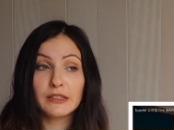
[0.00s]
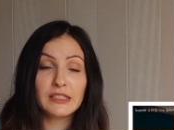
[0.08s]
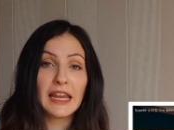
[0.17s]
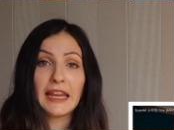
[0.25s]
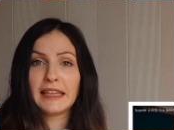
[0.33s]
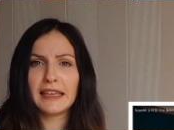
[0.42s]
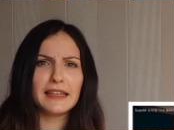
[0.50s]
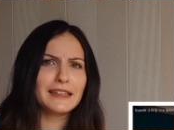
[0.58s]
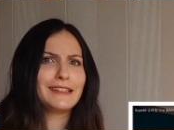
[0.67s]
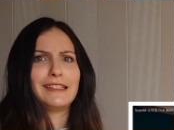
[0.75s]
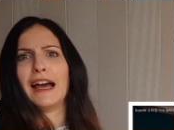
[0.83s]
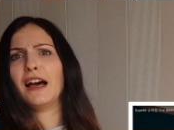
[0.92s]

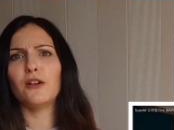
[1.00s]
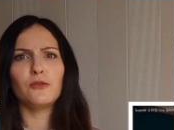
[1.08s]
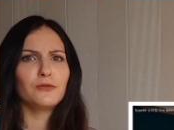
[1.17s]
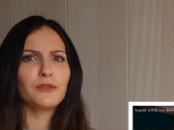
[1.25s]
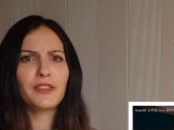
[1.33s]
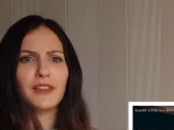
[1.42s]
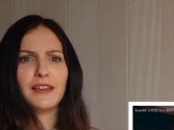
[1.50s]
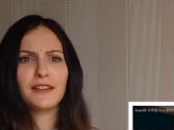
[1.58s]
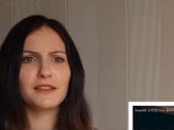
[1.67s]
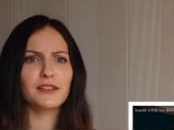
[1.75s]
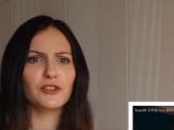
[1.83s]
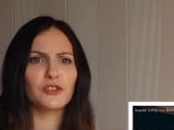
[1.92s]
taking down
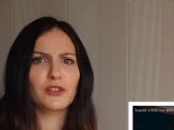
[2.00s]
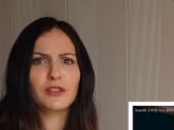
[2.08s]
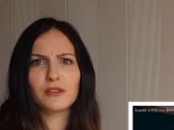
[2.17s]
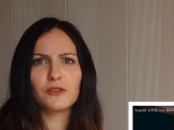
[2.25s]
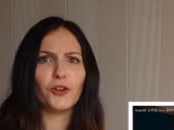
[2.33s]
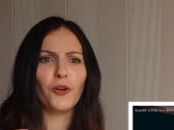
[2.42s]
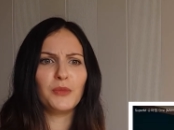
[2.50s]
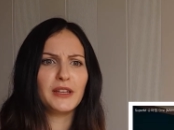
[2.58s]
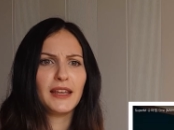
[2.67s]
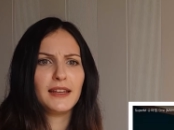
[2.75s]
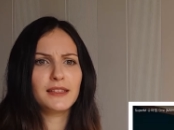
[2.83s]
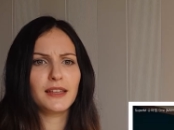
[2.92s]
things and just
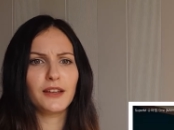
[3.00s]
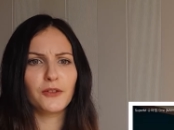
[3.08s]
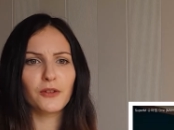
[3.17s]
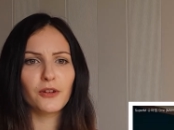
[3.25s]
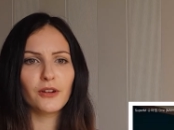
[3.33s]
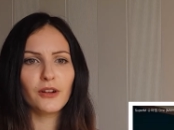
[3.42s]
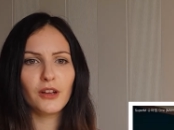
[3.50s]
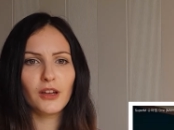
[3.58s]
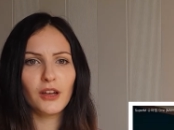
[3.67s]
dominating or...